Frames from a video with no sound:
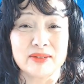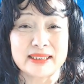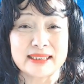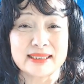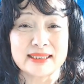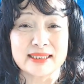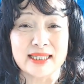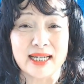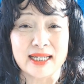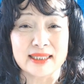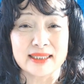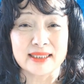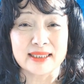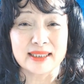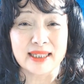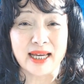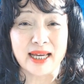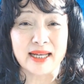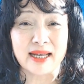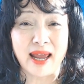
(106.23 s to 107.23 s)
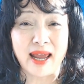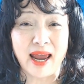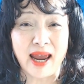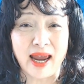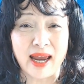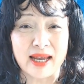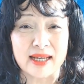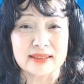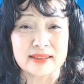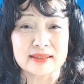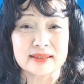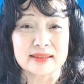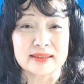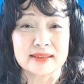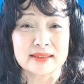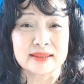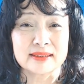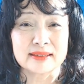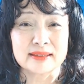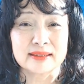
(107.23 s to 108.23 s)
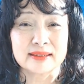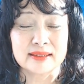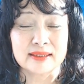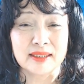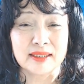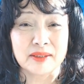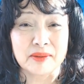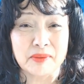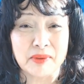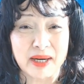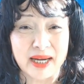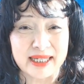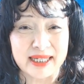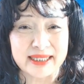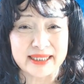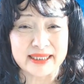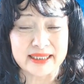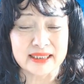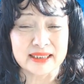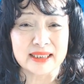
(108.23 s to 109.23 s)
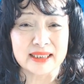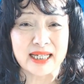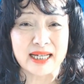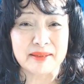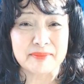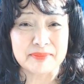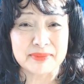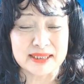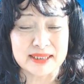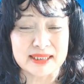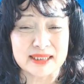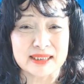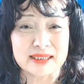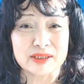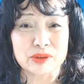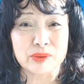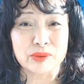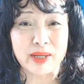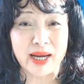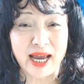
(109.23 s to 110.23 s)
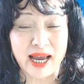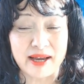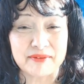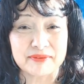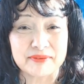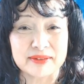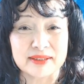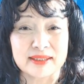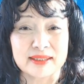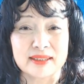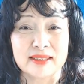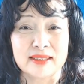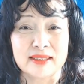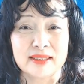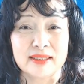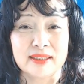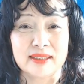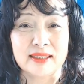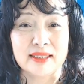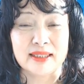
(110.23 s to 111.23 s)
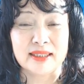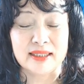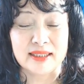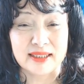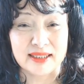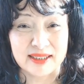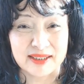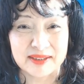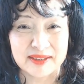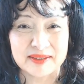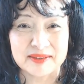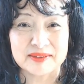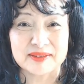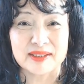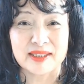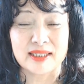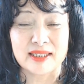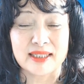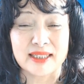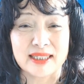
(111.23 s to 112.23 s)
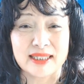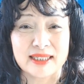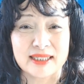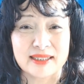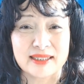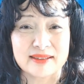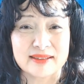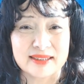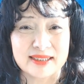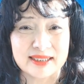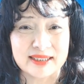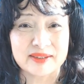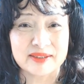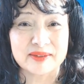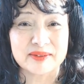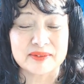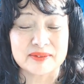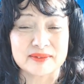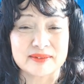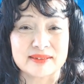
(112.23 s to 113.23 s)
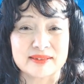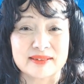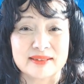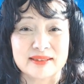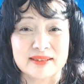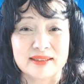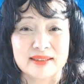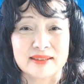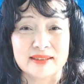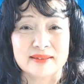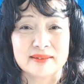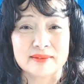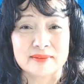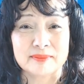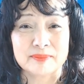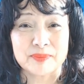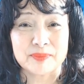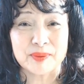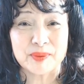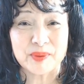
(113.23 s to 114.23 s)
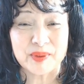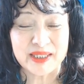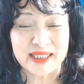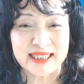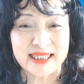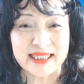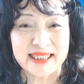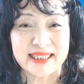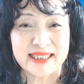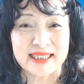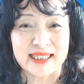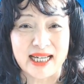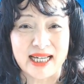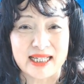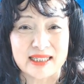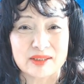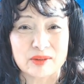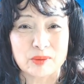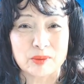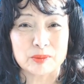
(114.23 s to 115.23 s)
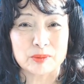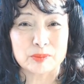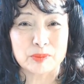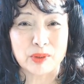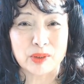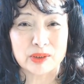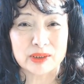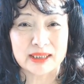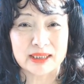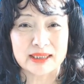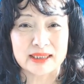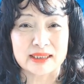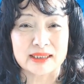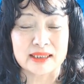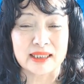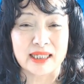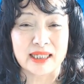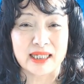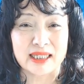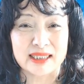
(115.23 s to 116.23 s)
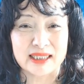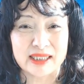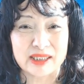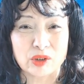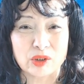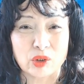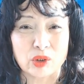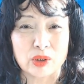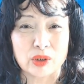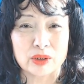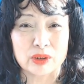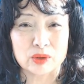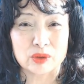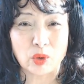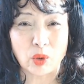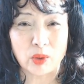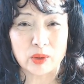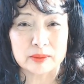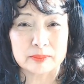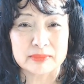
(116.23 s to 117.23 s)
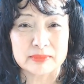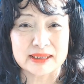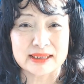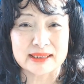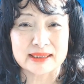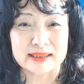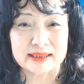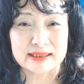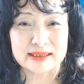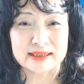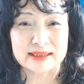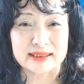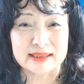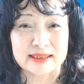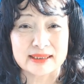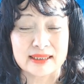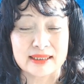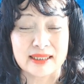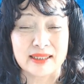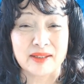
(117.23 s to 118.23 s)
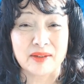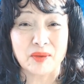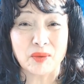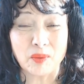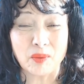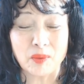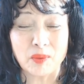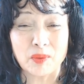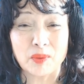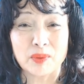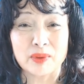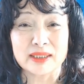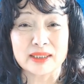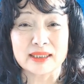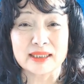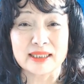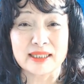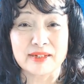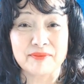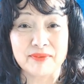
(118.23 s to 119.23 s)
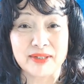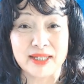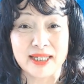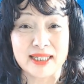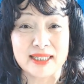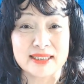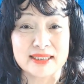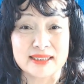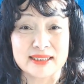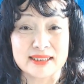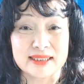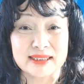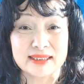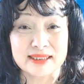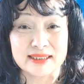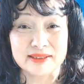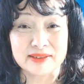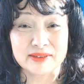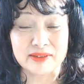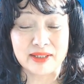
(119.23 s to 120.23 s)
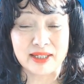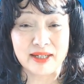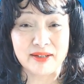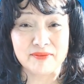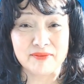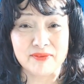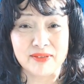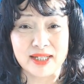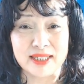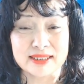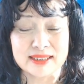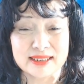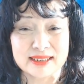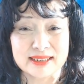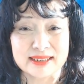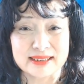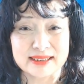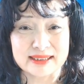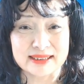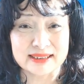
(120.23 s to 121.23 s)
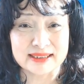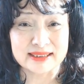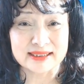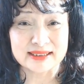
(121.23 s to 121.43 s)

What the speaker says: or designing an ad, writing business drafts, negotiating a deal, reading and responding to legal documents, or convincing your investors?